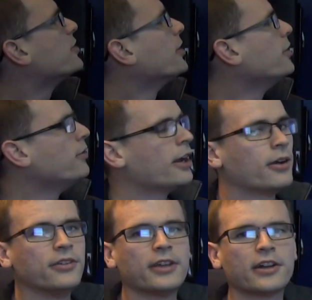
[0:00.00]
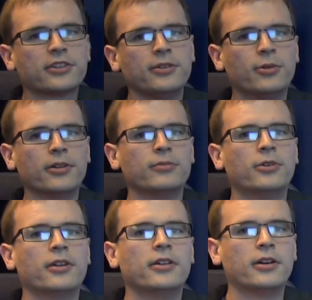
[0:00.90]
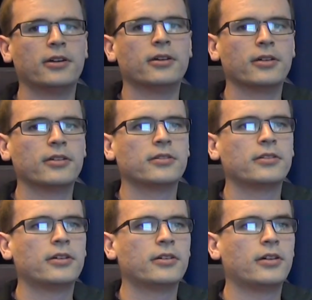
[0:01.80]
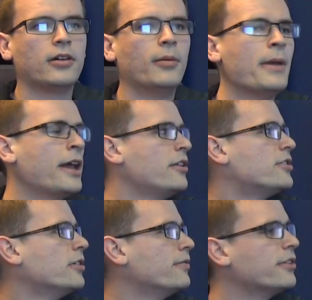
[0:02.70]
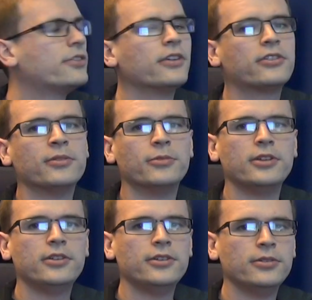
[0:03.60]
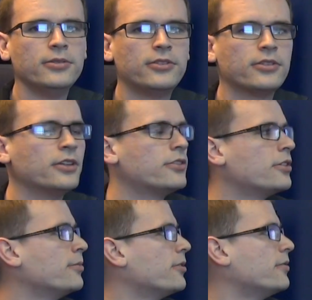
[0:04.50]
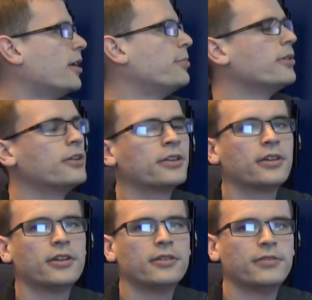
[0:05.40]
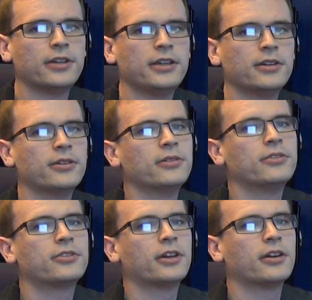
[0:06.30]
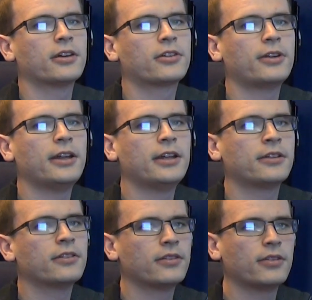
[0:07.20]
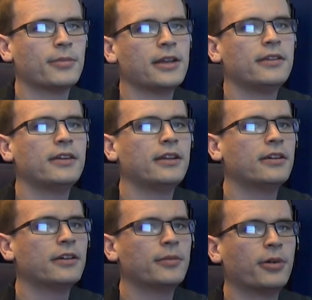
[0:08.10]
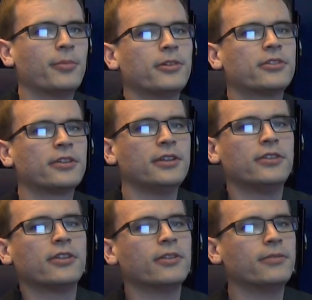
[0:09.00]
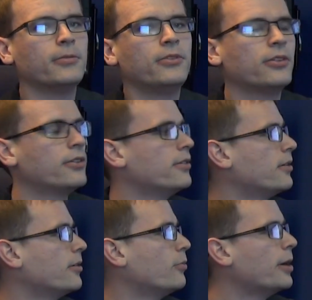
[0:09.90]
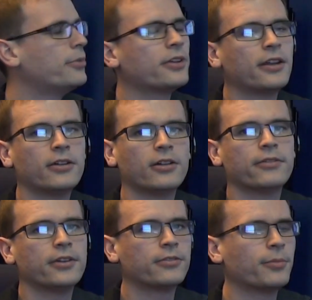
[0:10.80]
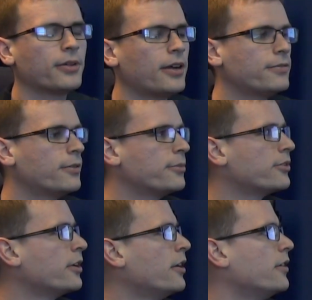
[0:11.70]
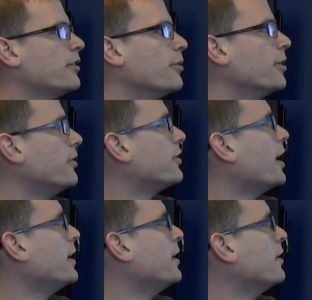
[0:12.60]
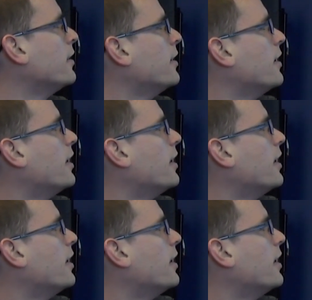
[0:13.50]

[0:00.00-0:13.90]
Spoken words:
show you now is actually what a manager of this system would use in terms of uploading their videos, creating the metadata, and publishing these to the website and all of the different platforms. So when you sign in,